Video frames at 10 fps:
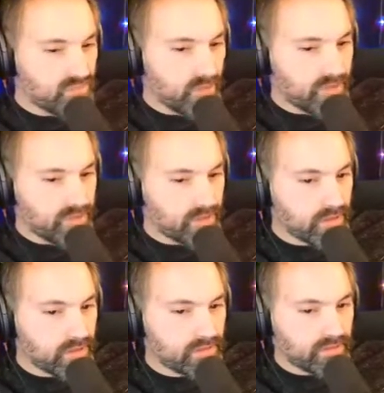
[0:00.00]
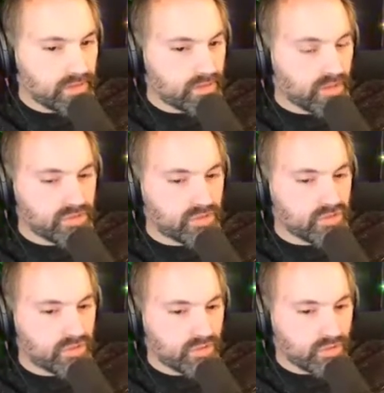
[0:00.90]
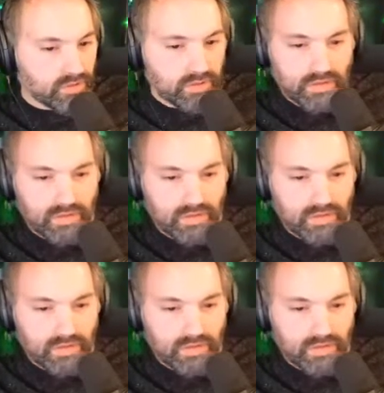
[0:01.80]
maybe younger, you had a crush on a girl,